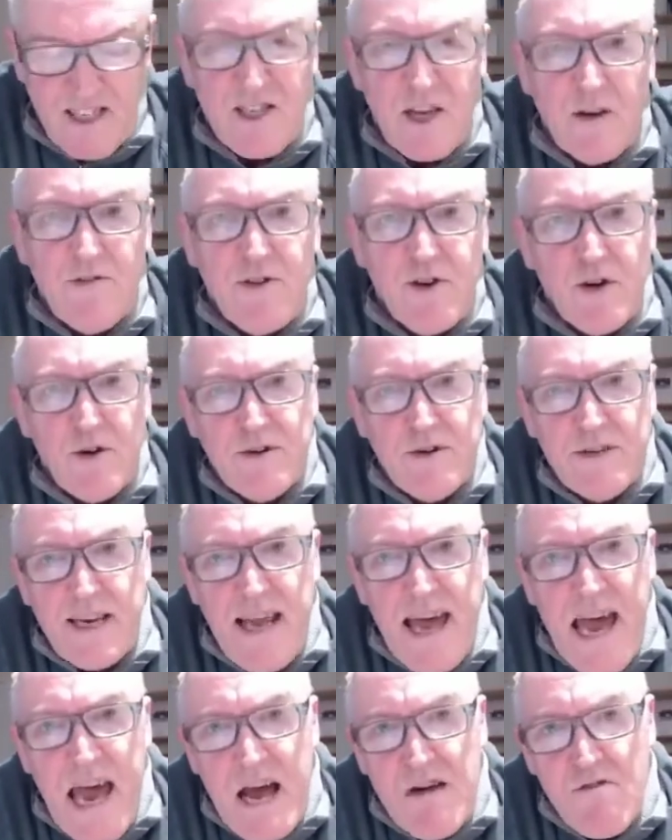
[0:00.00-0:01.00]
So if you're in
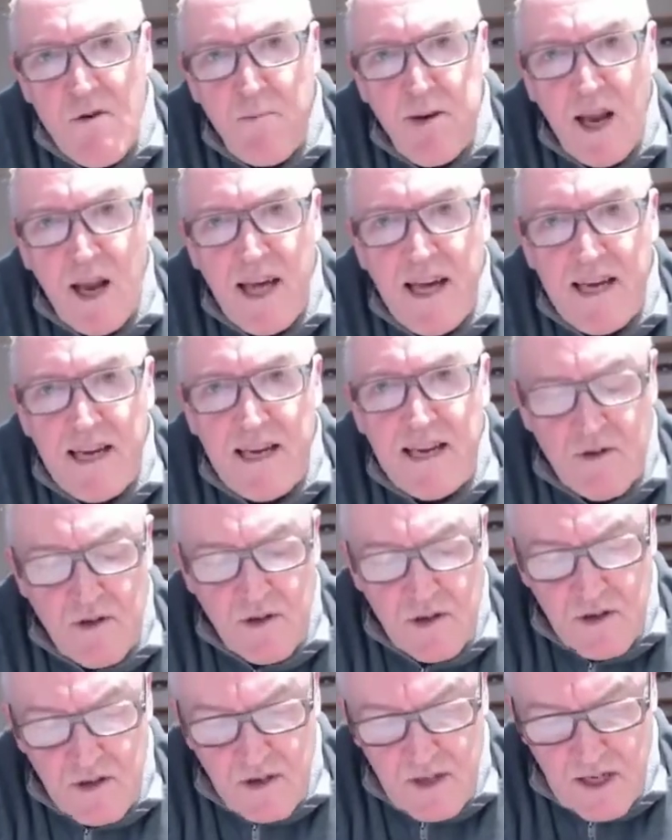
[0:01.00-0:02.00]
an aeroplane,
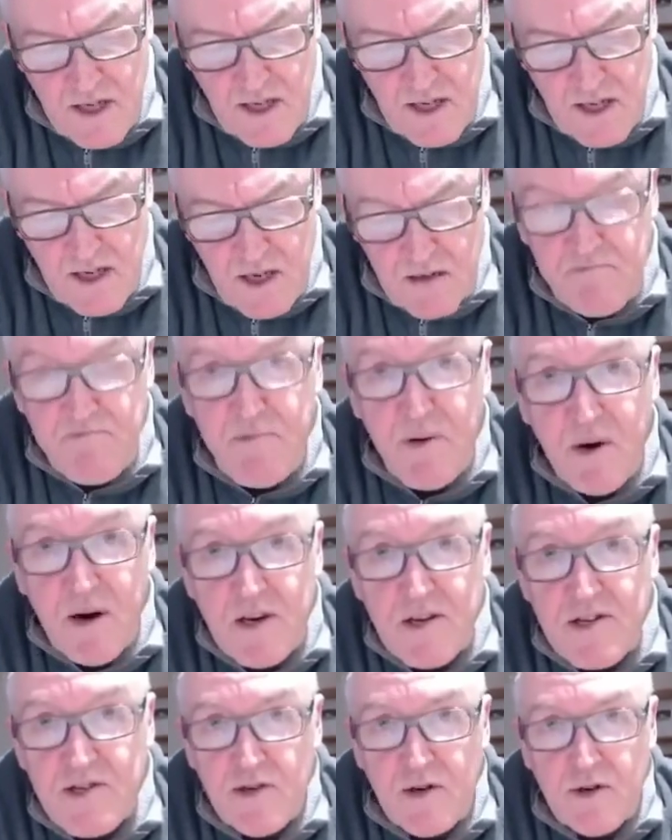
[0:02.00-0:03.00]

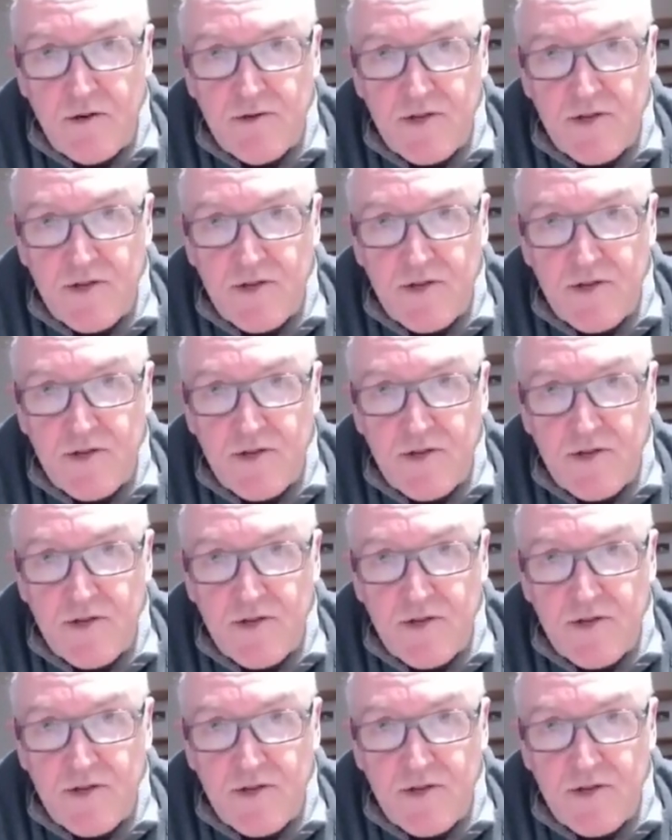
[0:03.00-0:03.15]
bus,